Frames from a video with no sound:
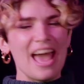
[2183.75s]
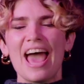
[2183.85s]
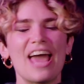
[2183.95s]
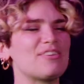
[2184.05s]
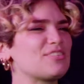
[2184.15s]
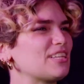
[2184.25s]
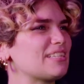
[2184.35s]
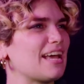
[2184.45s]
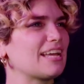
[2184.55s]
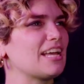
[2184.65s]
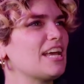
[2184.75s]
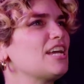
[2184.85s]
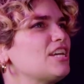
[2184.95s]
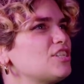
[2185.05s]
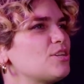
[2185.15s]
And it's just like,
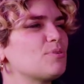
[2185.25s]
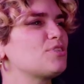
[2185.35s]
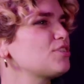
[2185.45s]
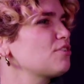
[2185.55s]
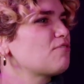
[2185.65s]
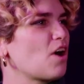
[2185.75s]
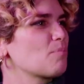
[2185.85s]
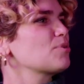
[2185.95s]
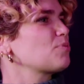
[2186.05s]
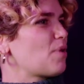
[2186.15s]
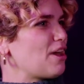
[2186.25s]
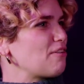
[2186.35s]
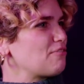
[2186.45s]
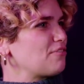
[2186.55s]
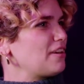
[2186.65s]
she was just a farmer's wife.